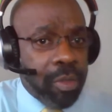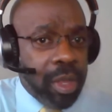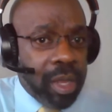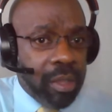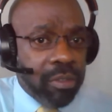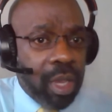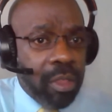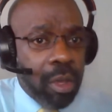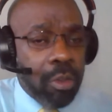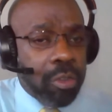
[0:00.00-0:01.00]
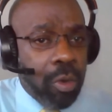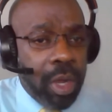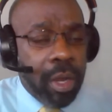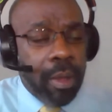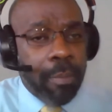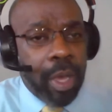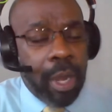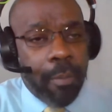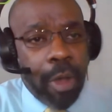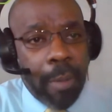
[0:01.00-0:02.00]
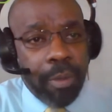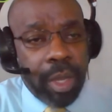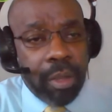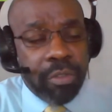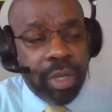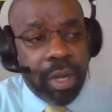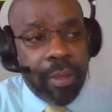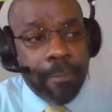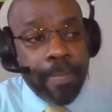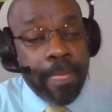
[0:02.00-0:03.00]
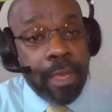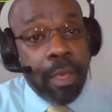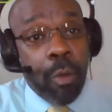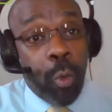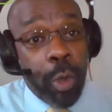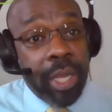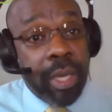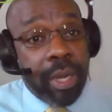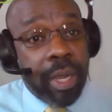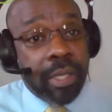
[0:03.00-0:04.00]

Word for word: let, us say those who are in a in a populated setting. We did a